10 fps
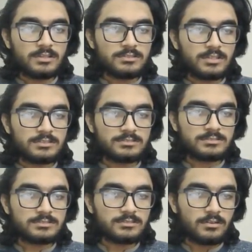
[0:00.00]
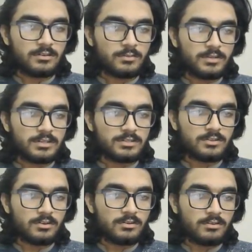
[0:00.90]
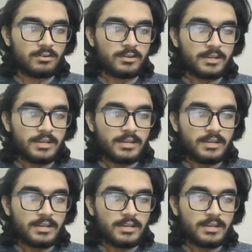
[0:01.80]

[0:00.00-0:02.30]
Yeah, this is automatically toggled on,